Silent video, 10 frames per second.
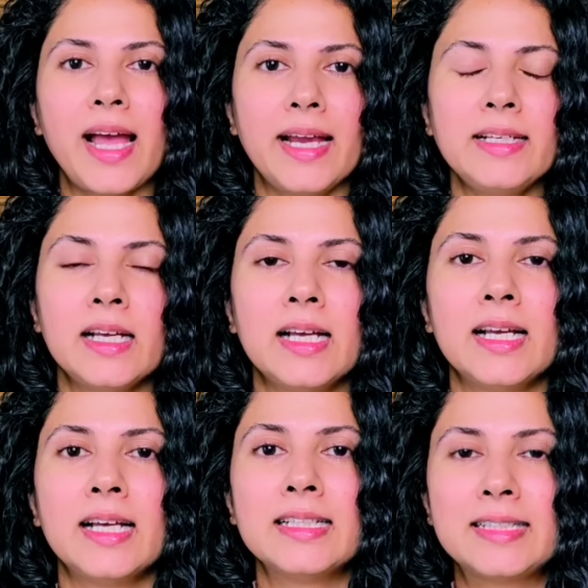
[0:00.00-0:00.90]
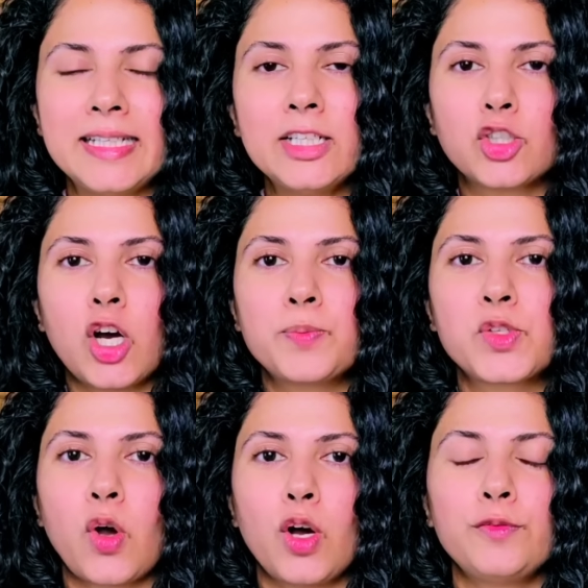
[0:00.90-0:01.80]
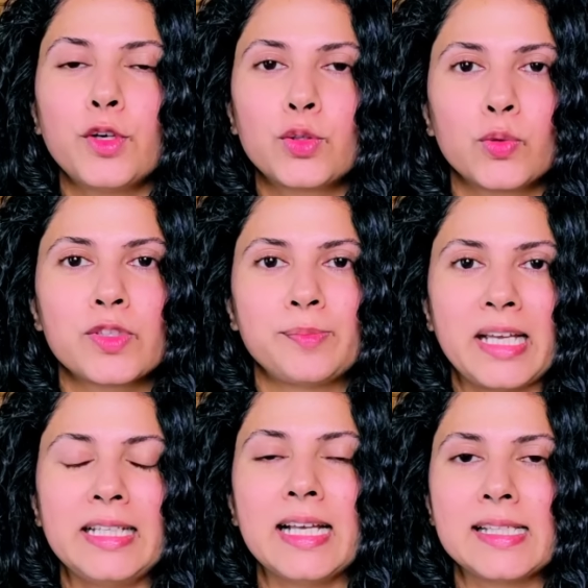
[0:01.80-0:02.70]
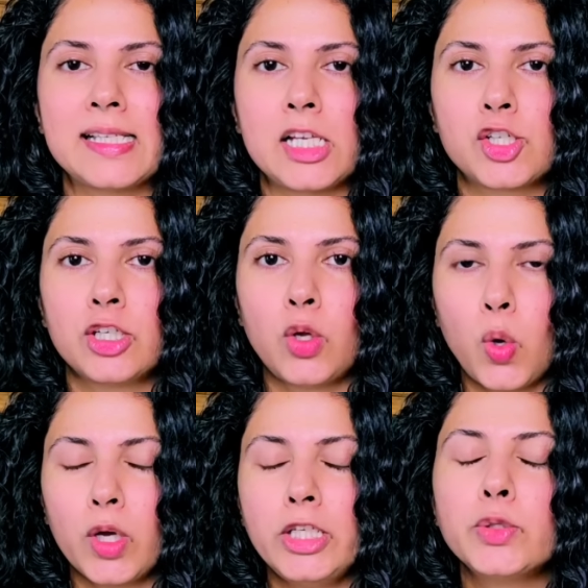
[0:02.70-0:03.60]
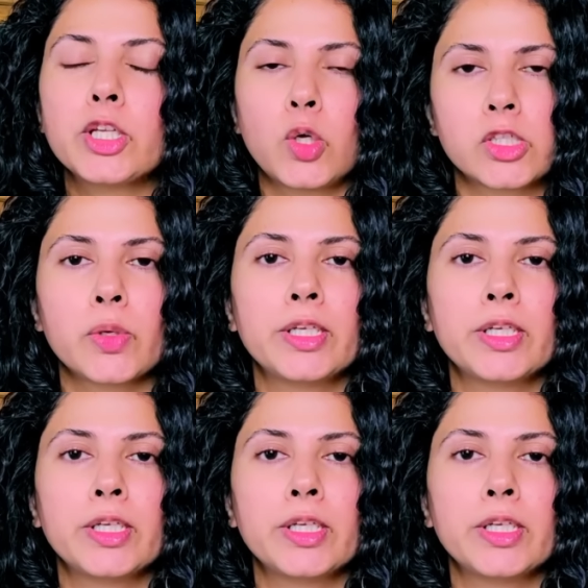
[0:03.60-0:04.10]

add 3 drops of rosemary essential oil. You can also